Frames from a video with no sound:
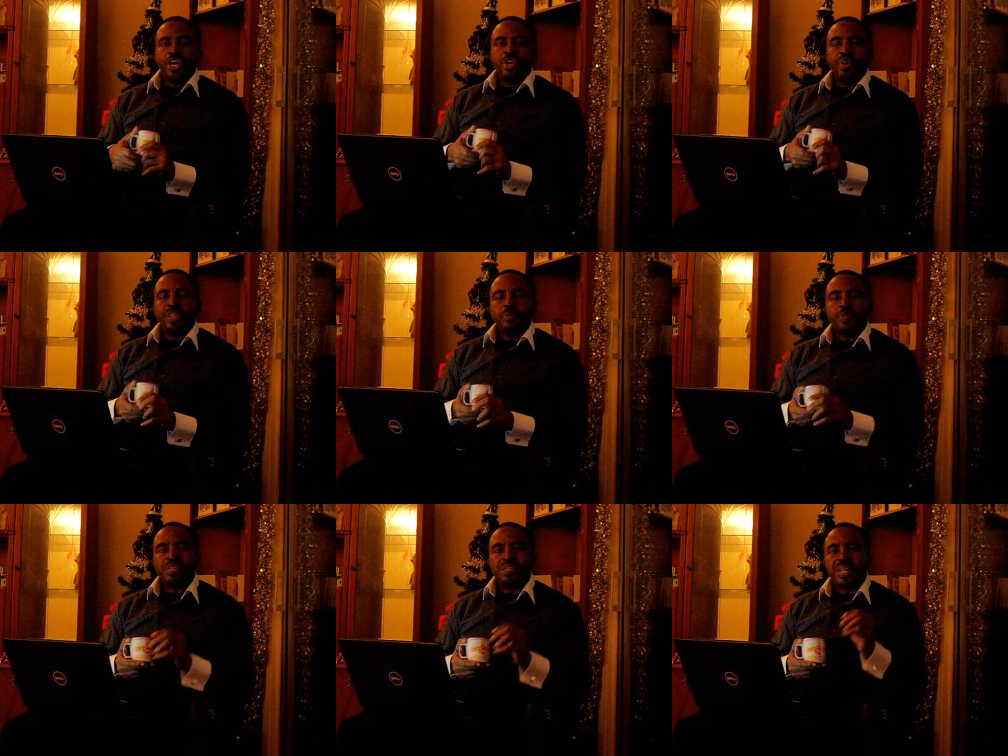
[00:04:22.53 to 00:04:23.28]
You are the
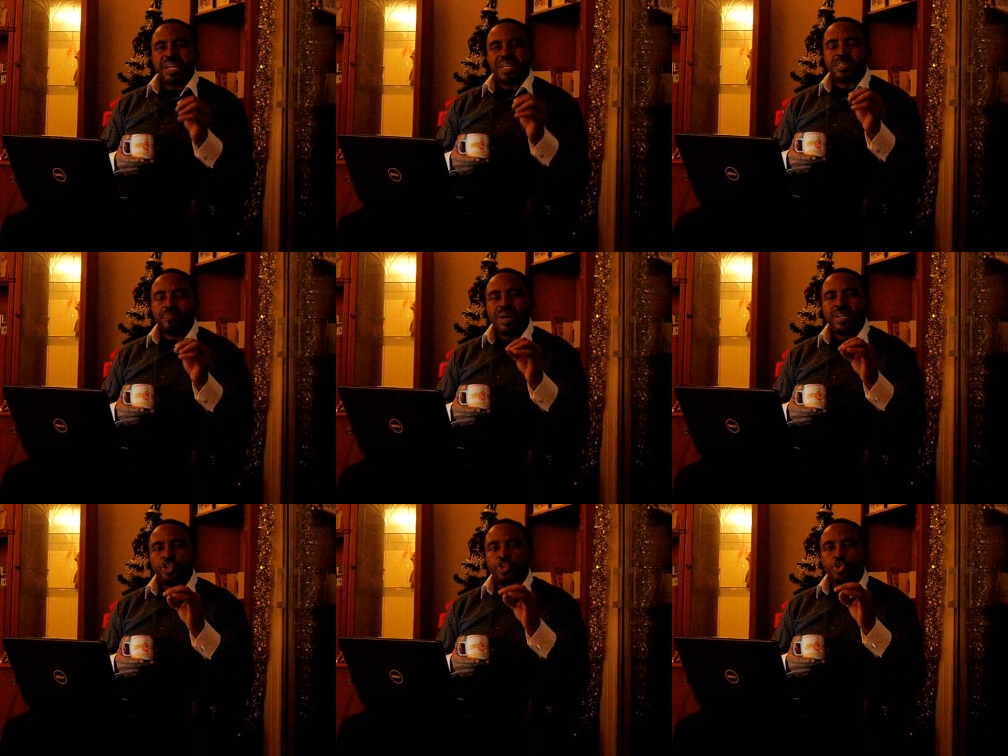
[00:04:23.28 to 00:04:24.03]
person that is
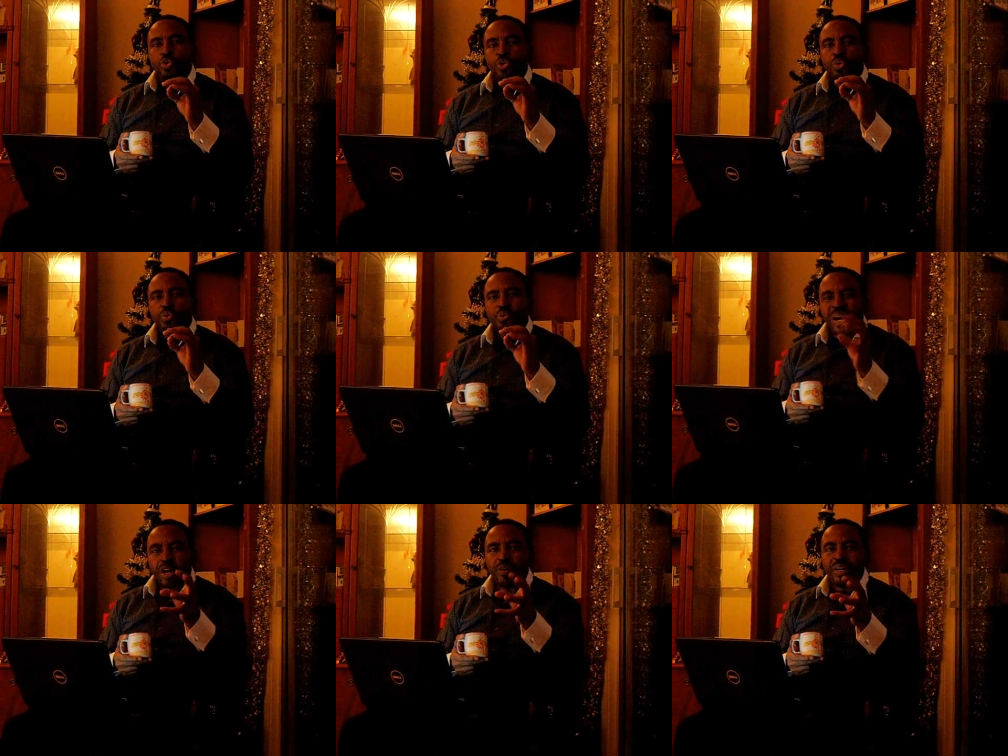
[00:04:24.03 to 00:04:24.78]
meant to
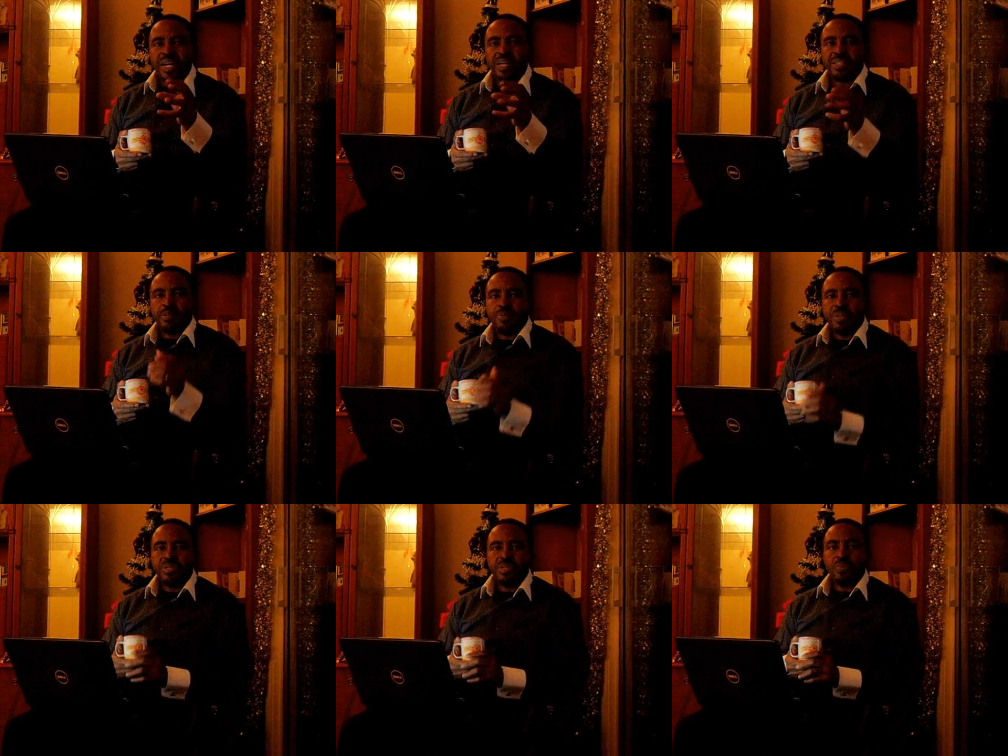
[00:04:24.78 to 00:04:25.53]
recognize the
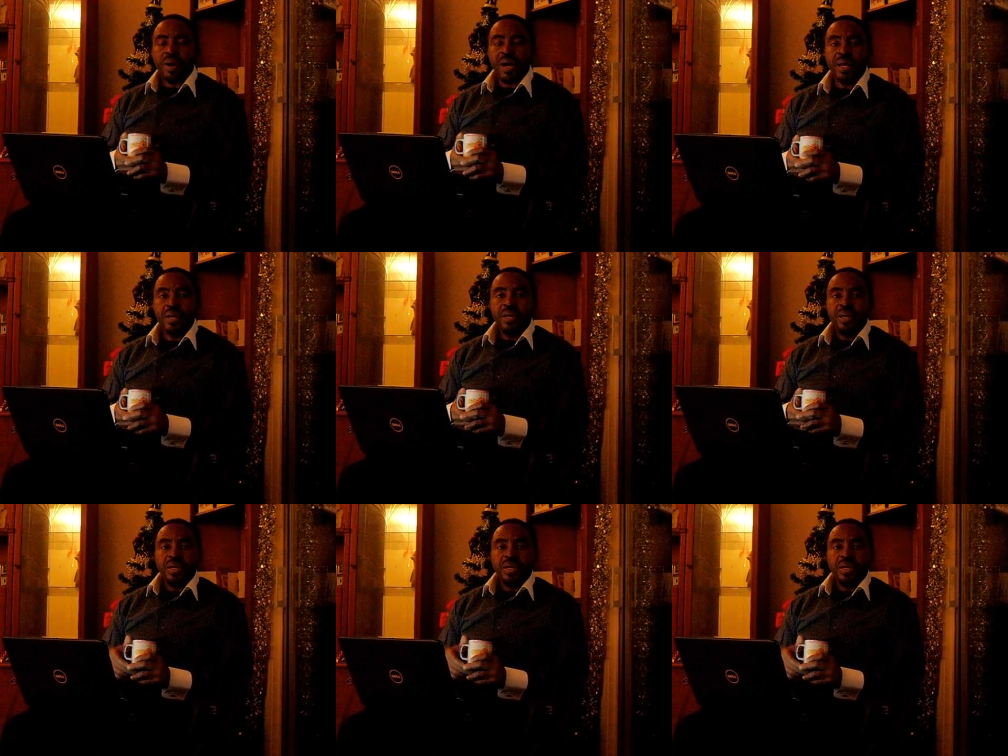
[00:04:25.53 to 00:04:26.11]
person. Why?